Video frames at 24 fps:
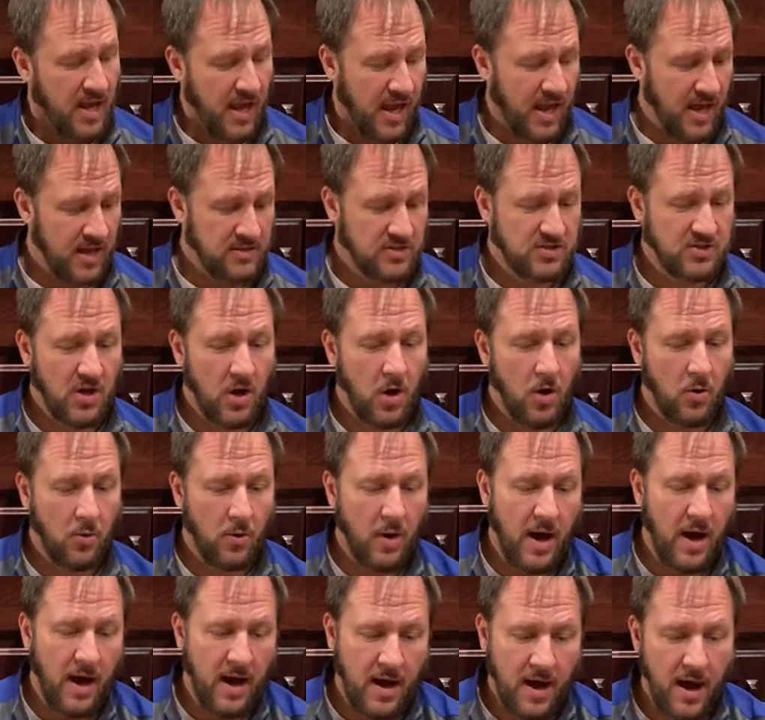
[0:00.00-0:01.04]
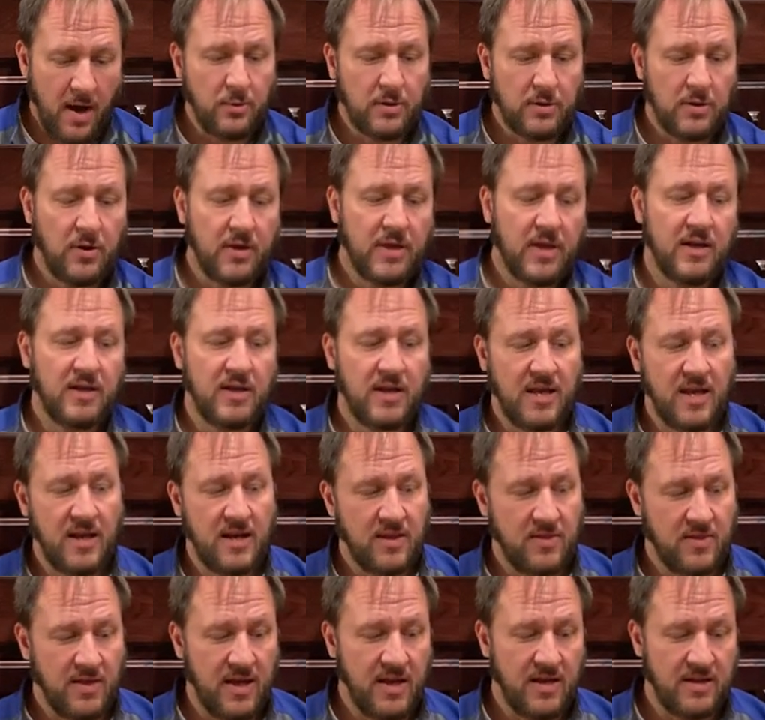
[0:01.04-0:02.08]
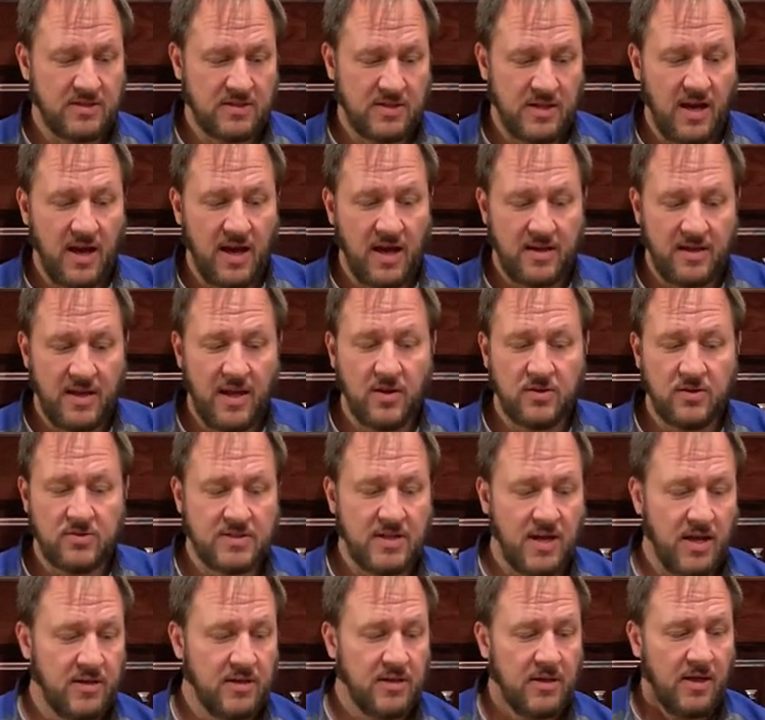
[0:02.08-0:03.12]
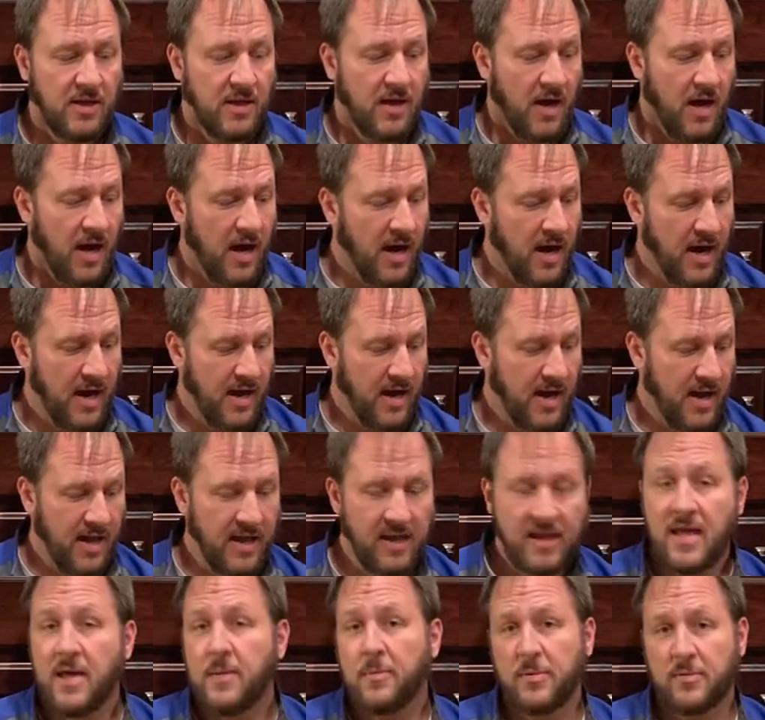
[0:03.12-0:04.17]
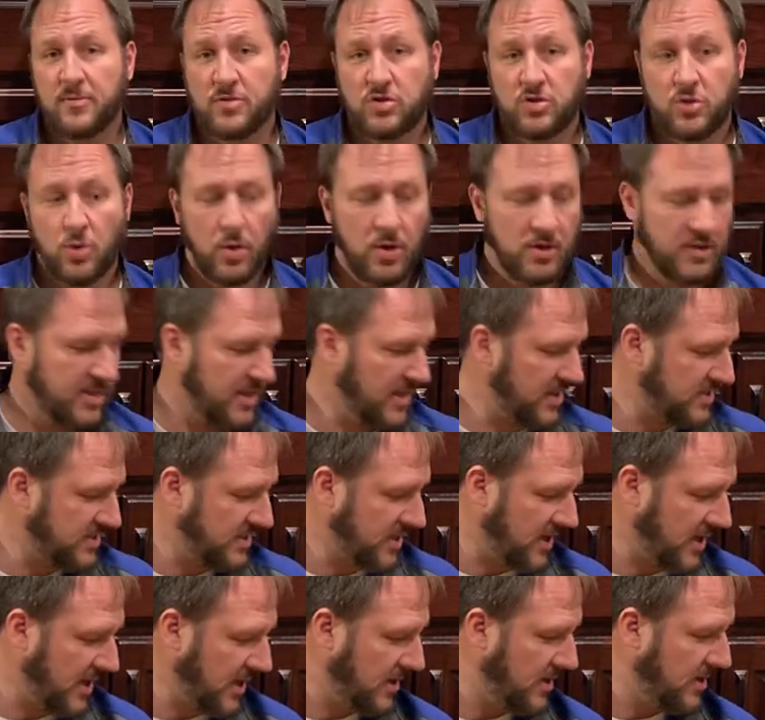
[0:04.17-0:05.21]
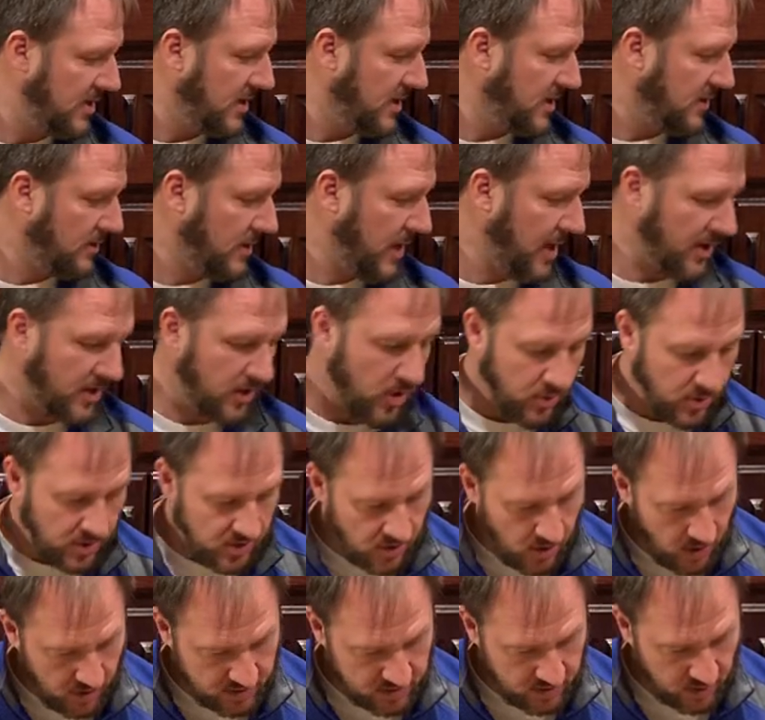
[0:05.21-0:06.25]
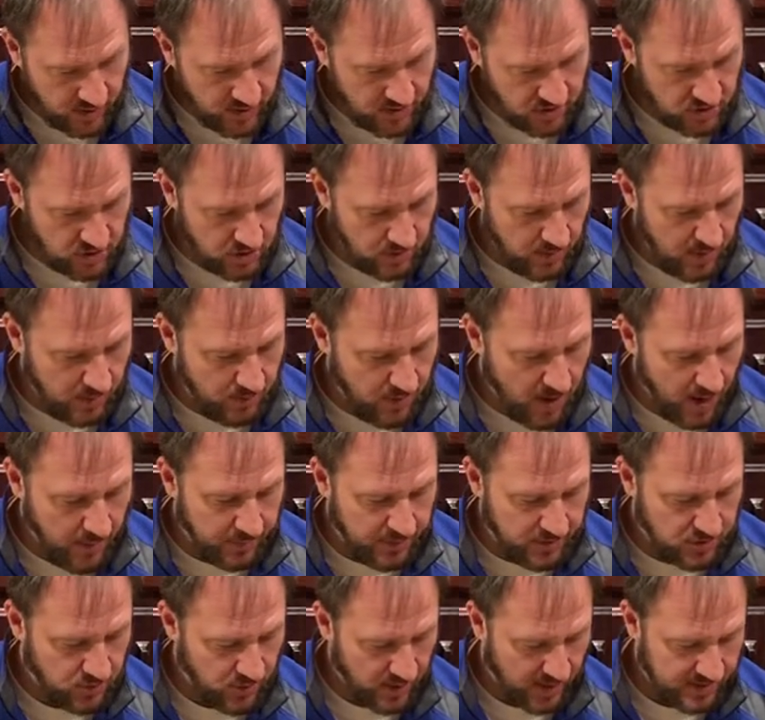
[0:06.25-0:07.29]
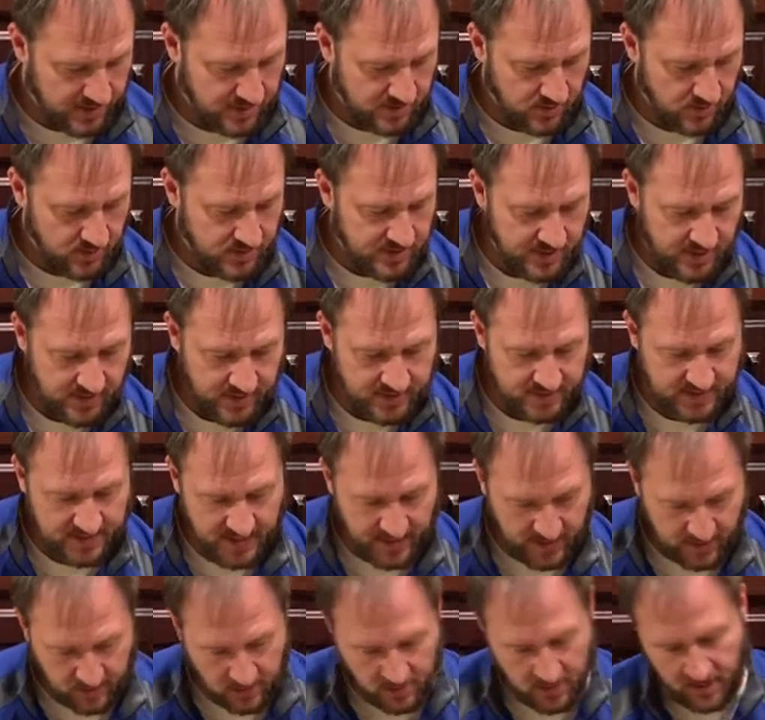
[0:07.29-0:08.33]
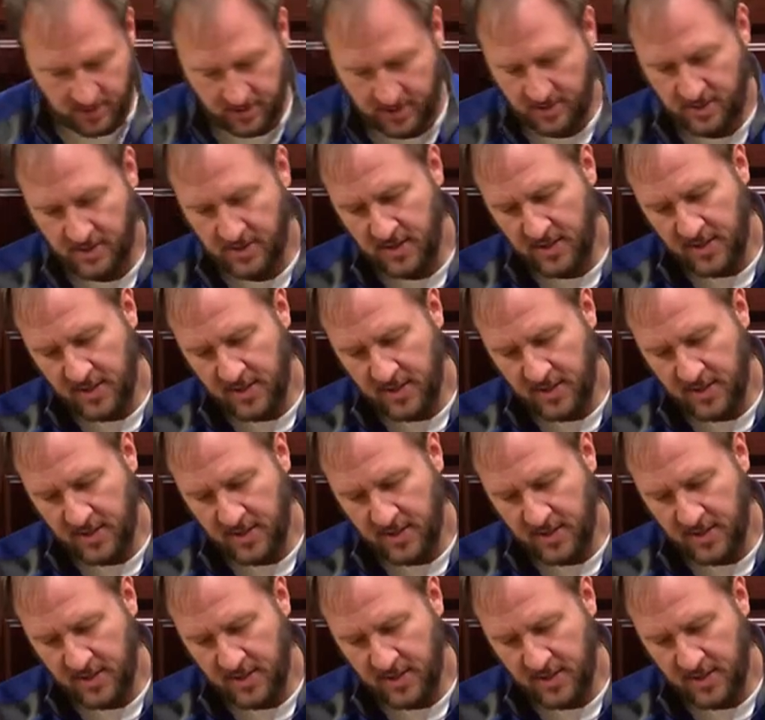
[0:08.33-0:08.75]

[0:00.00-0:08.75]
And so, I would look into getting his, nails done, and keeping them short. He's a light-coated dog, so his should be probably translucent. Let's take a look.